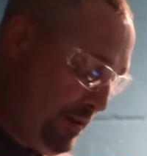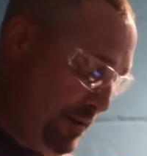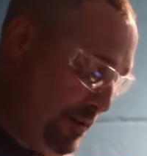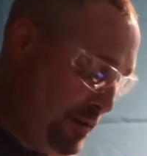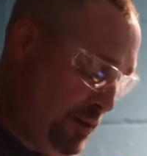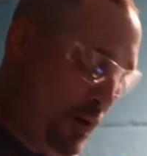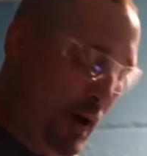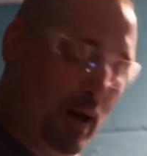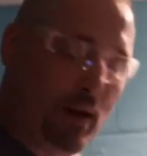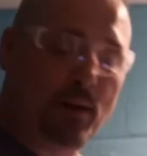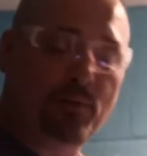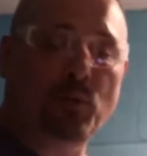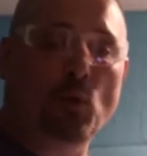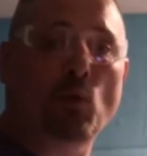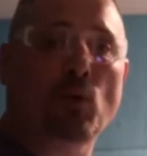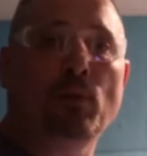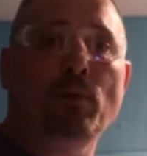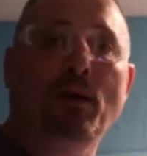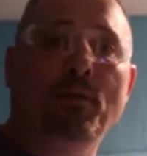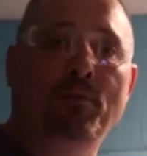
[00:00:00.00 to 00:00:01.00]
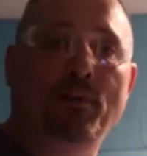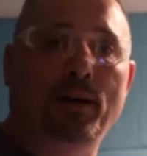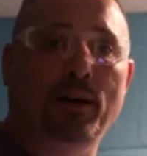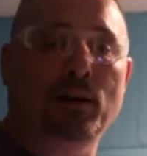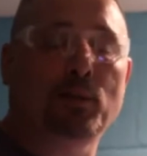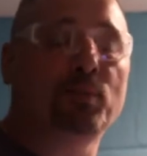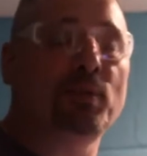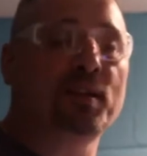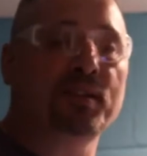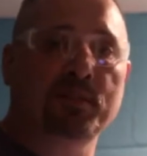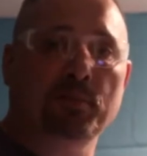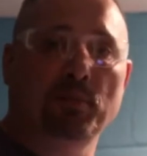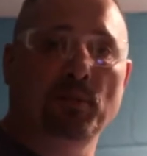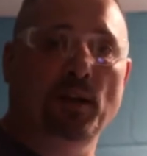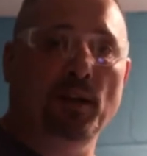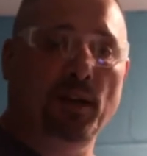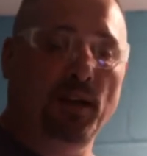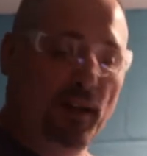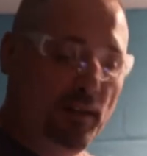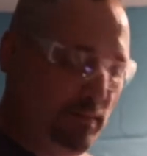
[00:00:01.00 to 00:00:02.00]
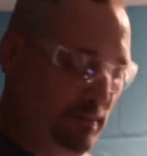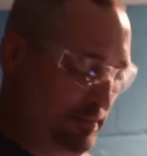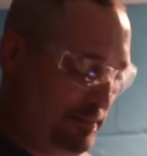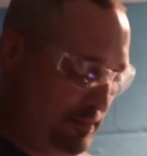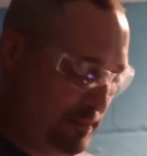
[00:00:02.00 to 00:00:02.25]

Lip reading: So I don't have to worry about finding a place to plug in.